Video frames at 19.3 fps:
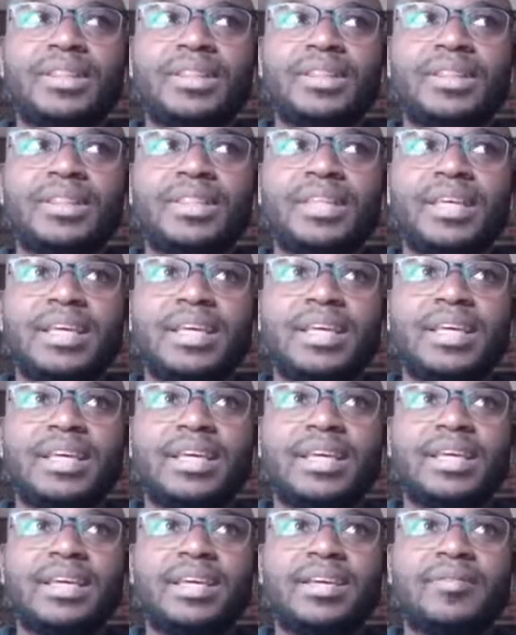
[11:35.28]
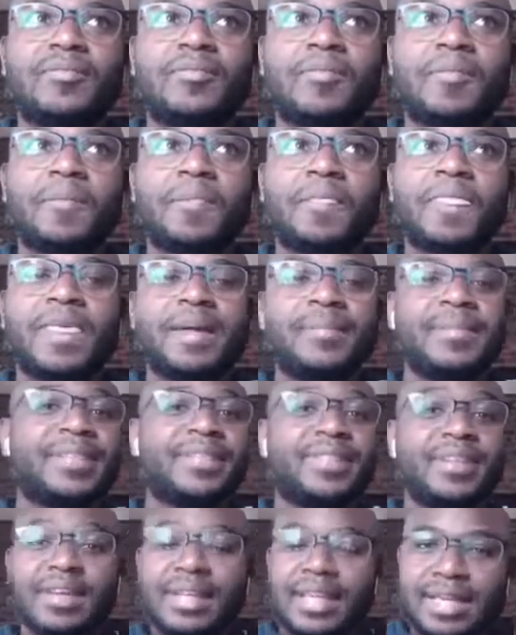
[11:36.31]
like
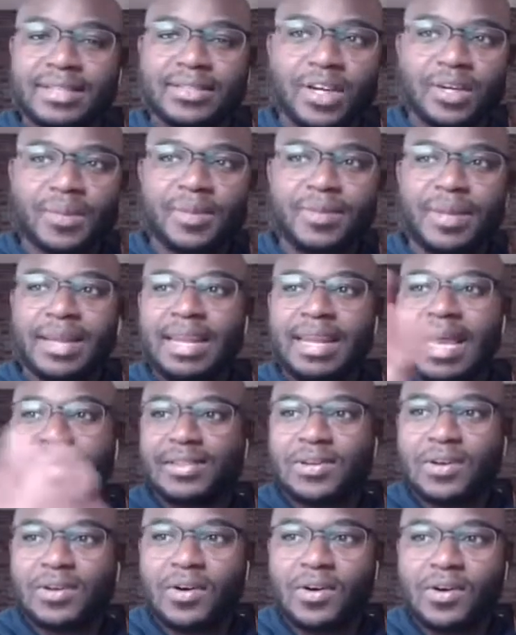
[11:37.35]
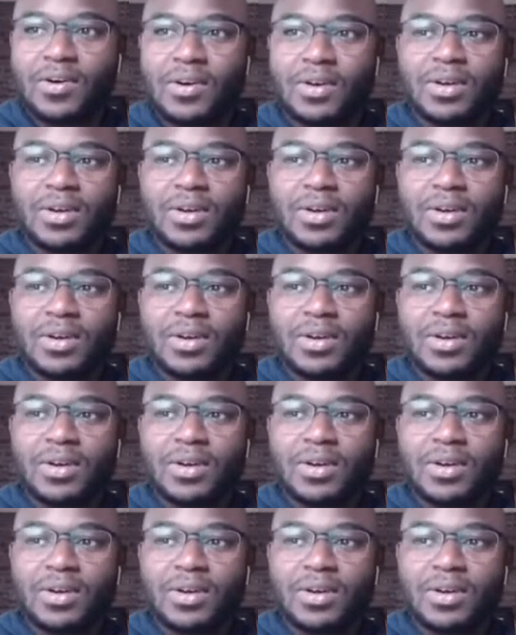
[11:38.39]
I talked about in my last call,